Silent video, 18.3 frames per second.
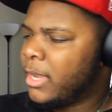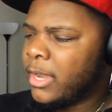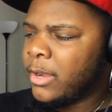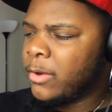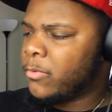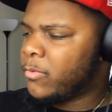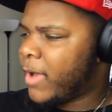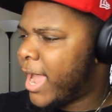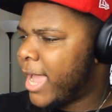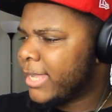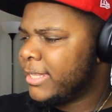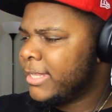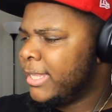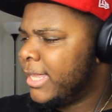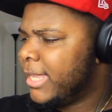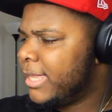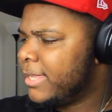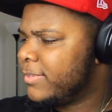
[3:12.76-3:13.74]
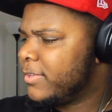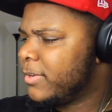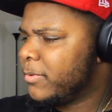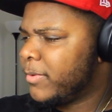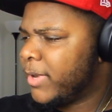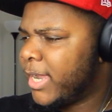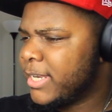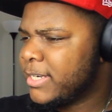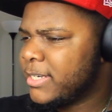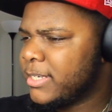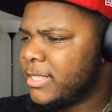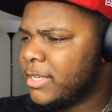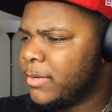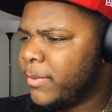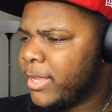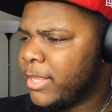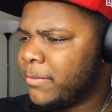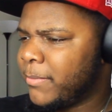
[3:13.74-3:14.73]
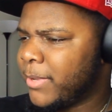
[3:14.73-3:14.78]
Arachnid, tarantula,
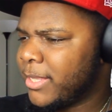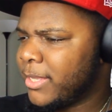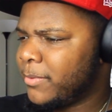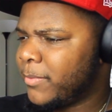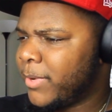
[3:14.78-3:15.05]
wait a minute.